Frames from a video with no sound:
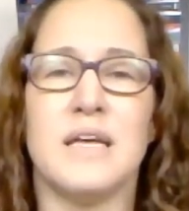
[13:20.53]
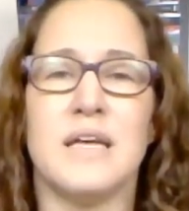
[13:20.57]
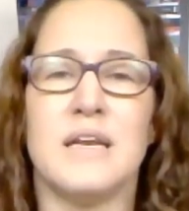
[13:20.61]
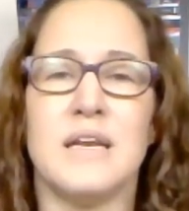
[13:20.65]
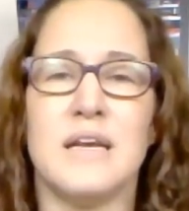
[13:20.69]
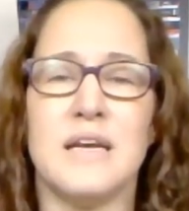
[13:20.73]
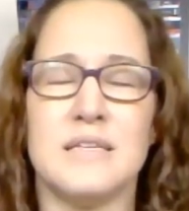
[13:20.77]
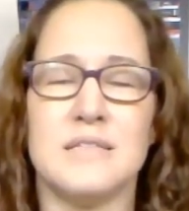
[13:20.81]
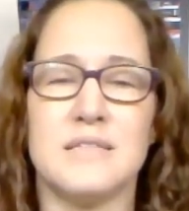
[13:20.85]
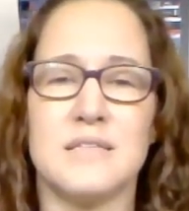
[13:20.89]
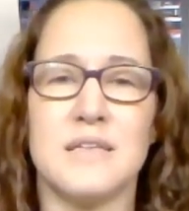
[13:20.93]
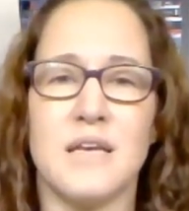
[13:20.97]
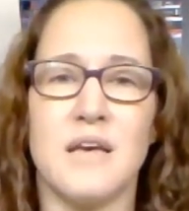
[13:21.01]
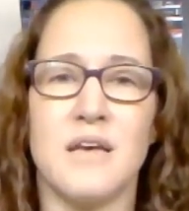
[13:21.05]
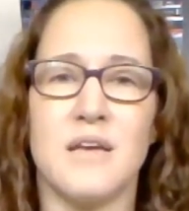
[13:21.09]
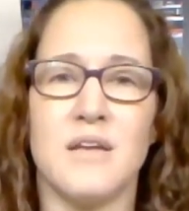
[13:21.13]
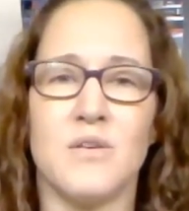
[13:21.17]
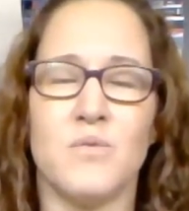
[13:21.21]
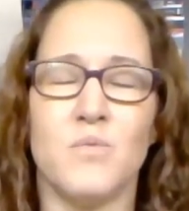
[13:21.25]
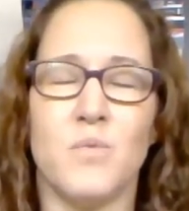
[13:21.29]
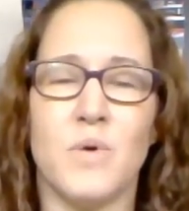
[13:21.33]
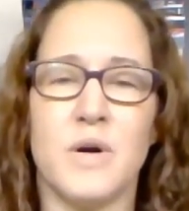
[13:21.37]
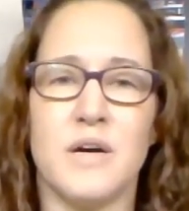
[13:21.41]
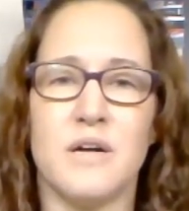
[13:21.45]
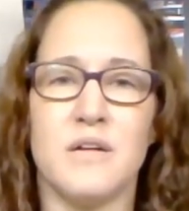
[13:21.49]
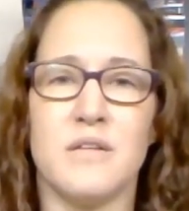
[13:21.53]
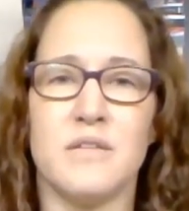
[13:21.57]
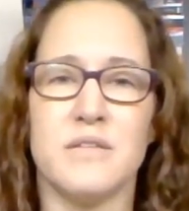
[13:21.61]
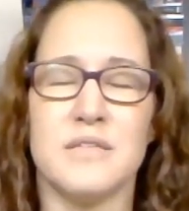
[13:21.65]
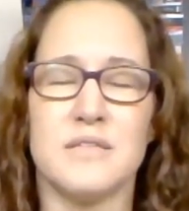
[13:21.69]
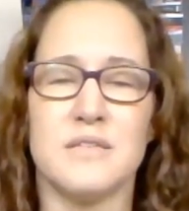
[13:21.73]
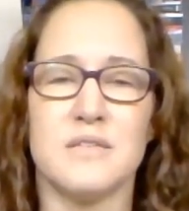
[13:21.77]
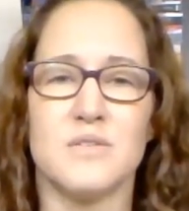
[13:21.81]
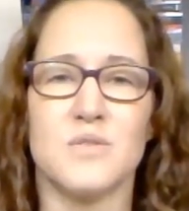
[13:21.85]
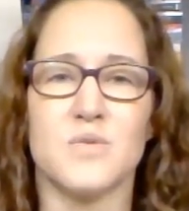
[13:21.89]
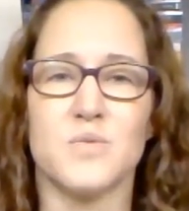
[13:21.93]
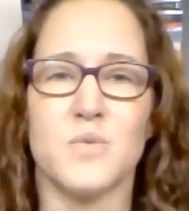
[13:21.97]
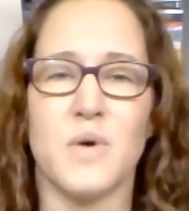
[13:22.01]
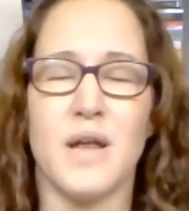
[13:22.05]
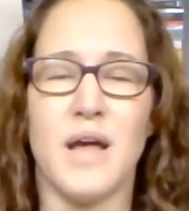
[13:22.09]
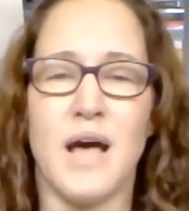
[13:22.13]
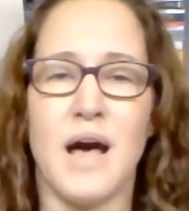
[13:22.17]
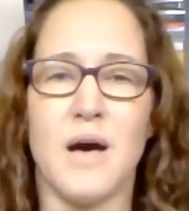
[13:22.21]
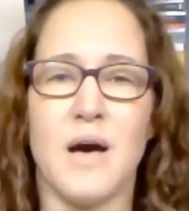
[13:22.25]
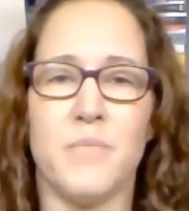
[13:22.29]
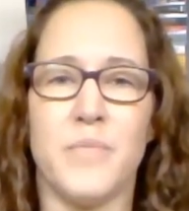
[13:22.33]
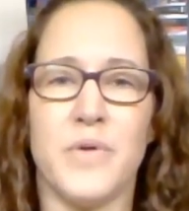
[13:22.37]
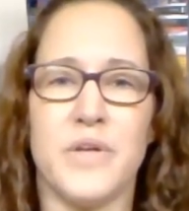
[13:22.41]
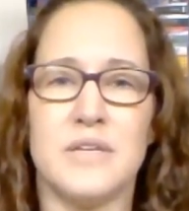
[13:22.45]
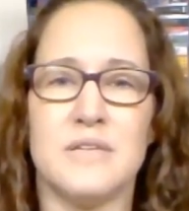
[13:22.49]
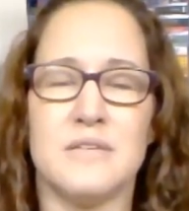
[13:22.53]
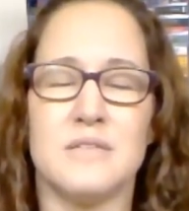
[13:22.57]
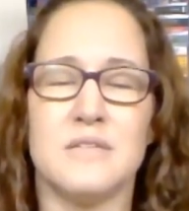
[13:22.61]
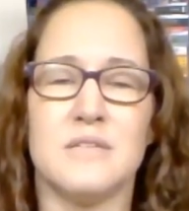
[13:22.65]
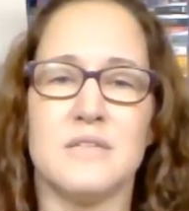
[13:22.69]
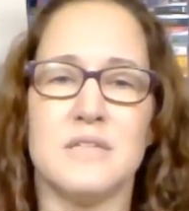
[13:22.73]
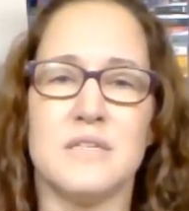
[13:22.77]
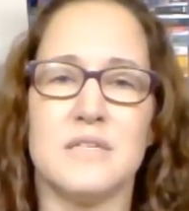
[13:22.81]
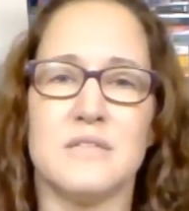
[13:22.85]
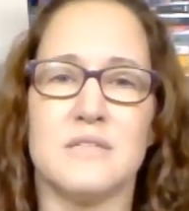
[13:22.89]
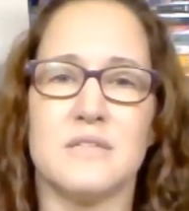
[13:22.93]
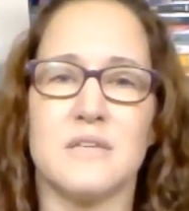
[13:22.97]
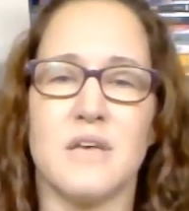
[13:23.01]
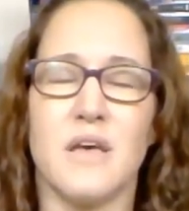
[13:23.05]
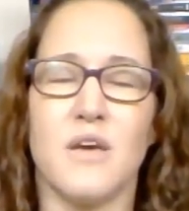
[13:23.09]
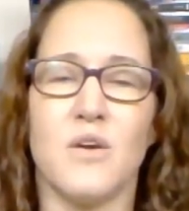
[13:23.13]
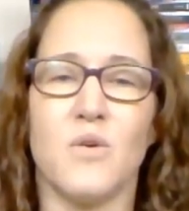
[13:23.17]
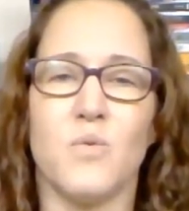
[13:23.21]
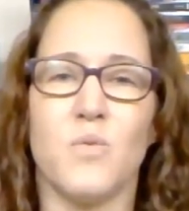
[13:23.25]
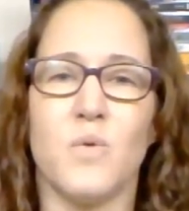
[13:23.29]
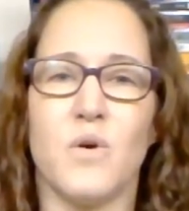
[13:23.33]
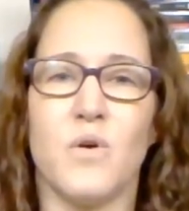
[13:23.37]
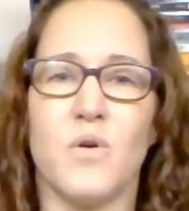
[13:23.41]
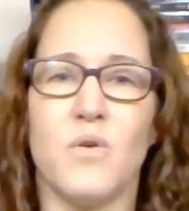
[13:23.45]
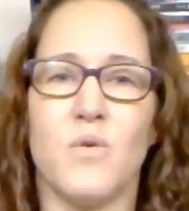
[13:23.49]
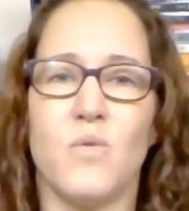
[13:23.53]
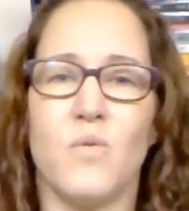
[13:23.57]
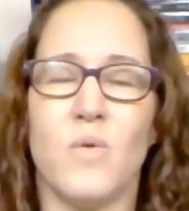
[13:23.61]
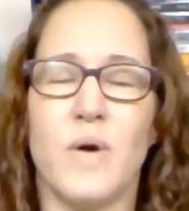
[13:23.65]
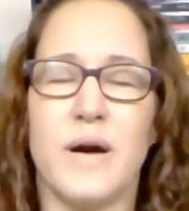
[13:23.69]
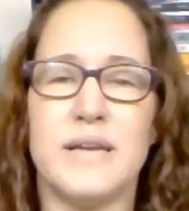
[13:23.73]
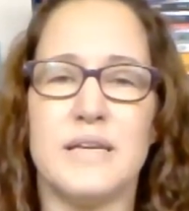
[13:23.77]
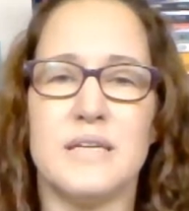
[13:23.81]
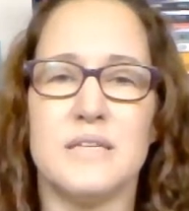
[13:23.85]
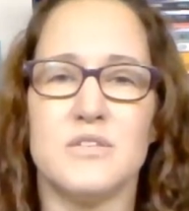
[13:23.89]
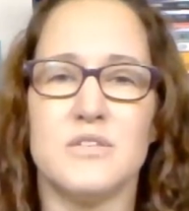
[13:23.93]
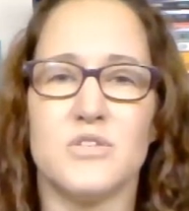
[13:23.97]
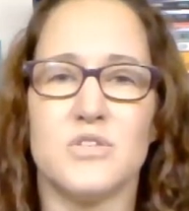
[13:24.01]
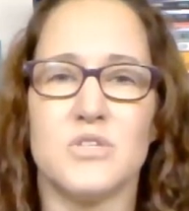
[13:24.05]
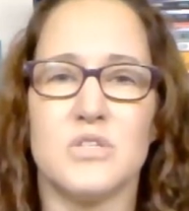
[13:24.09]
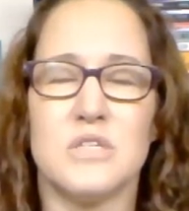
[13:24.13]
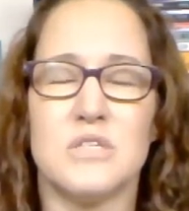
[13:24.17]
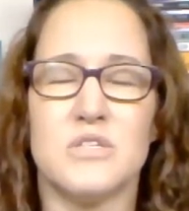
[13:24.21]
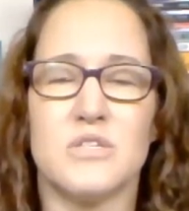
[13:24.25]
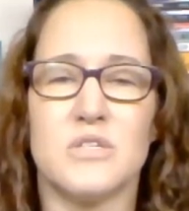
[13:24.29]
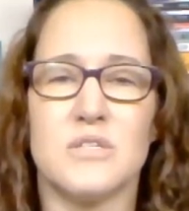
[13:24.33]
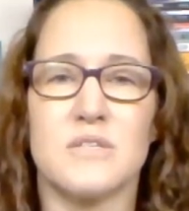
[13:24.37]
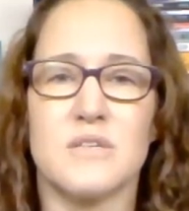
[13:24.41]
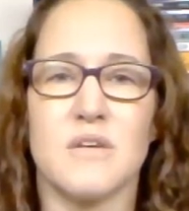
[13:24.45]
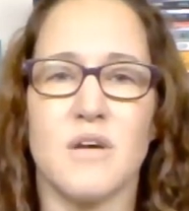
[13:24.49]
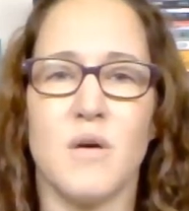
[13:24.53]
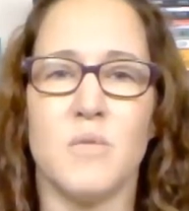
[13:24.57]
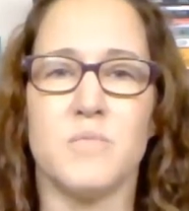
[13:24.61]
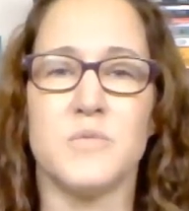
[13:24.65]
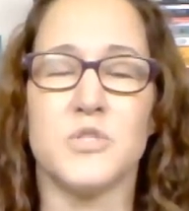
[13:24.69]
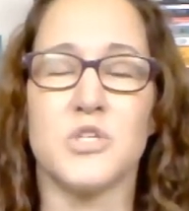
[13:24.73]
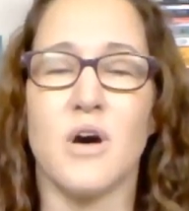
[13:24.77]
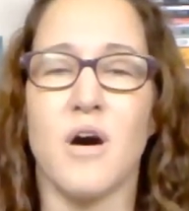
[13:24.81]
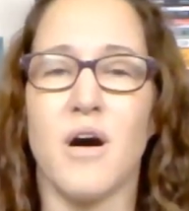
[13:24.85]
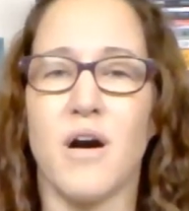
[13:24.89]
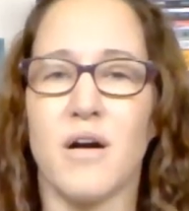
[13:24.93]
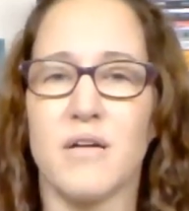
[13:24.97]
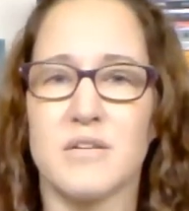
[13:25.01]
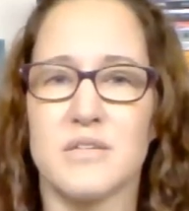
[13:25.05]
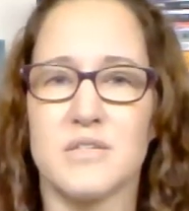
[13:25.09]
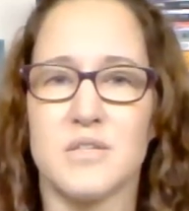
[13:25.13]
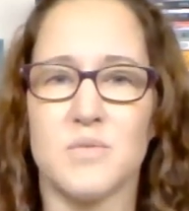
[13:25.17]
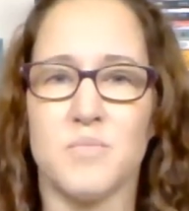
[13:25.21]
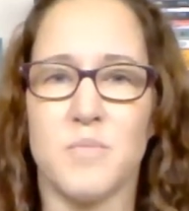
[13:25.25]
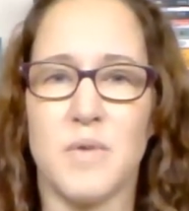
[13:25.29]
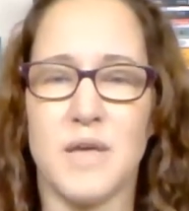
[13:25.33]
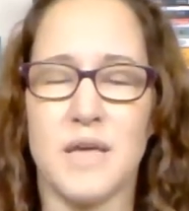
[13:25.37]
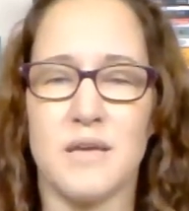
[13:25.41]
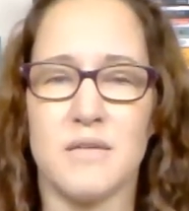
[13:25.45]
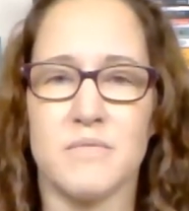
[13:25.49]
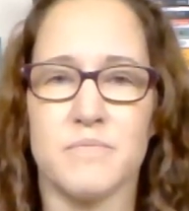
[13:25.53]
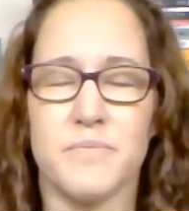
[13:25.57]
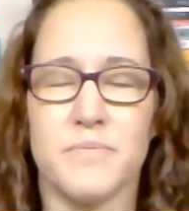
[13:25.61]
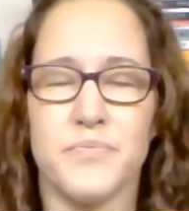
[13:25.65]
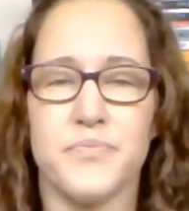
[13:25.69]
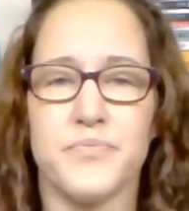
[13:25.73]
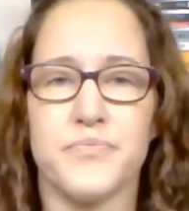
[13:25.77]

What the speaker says: And I said, "Well, this is what happened." And he's like, "Well, why didn't she just come talk to me?"